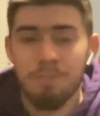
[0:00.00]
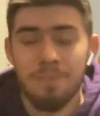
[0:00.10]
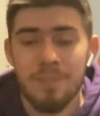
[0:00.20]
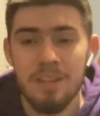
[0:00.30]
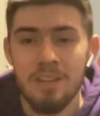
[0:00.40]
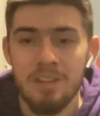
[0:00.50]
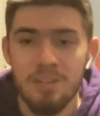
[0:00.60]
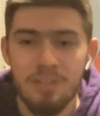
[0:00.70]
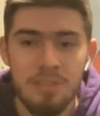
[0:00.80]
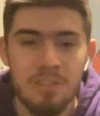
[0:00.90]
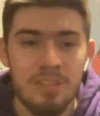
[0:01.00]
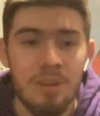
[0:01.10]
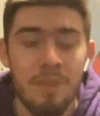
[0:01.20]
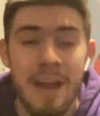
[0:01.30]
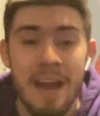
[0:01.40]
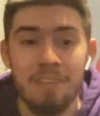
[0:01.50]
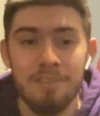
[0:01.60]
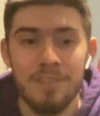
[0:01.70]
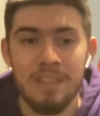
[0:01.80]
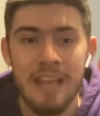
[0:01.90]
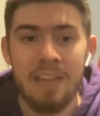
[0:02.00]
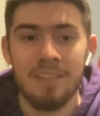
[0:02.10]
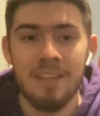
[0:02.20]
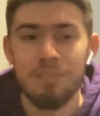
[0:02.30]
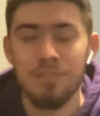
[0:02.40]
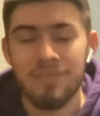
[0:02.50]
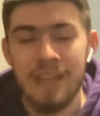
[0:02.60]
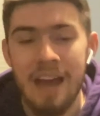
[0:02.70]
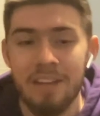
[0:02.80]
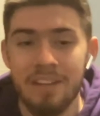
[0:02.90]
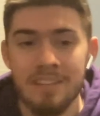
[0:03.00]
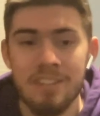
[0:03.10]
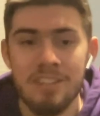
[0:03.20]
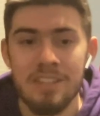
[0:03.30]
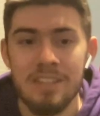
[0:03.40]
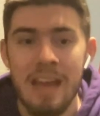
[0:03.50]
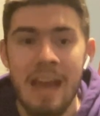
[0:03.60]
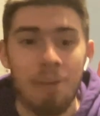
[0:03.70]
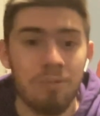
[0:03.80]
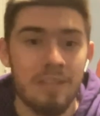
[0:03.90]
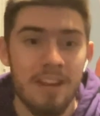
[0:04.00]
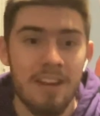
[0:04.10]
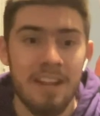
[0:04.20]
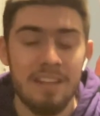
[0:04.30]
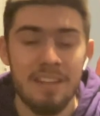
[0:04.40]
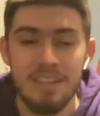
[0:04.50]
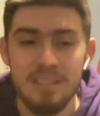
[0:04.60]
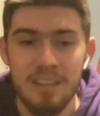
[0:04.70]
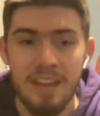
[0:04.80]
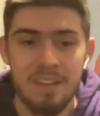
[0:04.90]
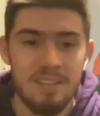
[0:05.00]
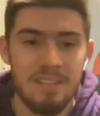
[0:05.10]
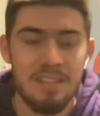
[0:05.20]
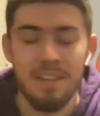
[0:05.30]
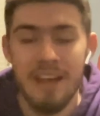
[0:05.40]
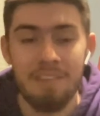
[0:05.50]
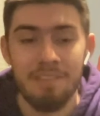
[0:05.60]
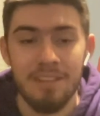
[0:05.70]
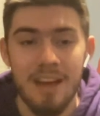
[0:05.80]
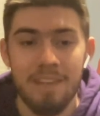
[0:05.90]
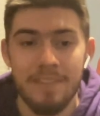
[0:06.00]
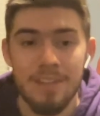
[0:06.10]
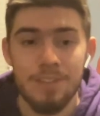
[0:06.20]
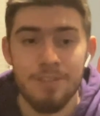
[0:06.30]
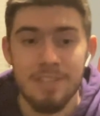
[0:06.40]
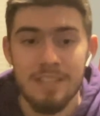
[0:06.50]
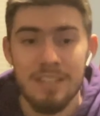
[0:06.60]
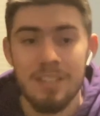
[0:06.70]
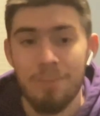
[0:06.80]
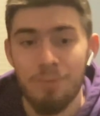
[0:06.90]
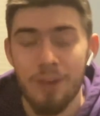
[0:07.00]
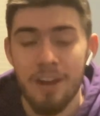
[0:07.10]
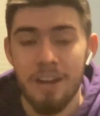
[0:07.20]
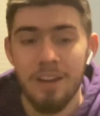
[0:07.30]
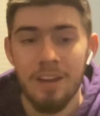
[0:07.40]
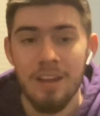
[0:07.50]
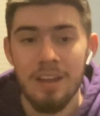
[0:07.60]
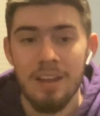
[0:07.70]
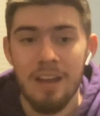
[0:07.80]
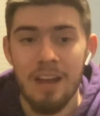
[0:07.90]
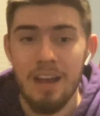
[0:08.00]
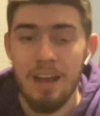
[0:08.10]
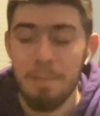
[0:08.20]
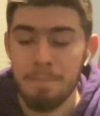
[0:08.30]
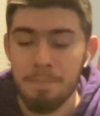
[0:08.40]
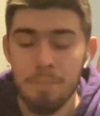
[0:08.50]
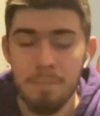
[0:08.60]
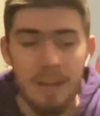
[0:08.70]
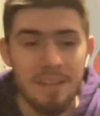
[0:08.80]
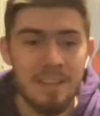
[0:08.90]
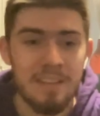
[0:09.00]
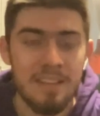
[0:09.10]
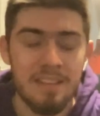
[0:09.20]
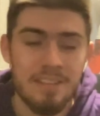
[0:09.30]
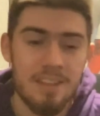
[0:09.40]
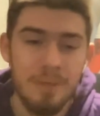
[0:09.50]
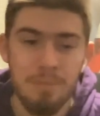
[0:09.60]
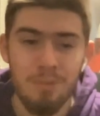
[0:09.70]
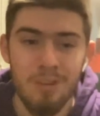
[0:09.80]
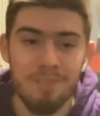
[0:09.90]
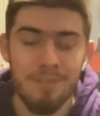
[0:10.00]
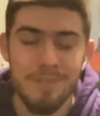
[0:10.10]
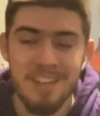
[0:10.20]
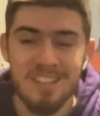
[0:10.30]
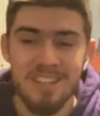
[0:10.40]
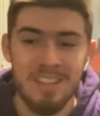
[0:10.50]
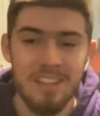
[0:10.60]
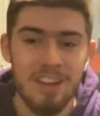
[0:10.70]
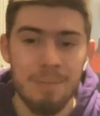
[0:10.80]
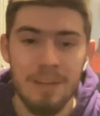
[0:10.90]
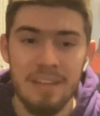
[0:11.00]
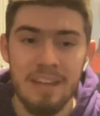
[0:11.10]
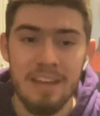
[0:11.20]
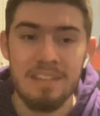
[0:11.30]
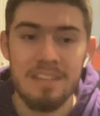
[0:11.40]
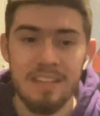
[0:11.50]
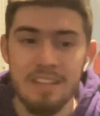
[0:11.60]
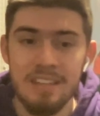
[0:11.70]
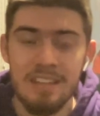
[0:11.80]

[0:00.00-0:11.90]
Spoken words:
You just don't have that level of talent just out there. I think he's going to still have a lot of interest somewhere. But I think that there's going to be more information in the coming days, and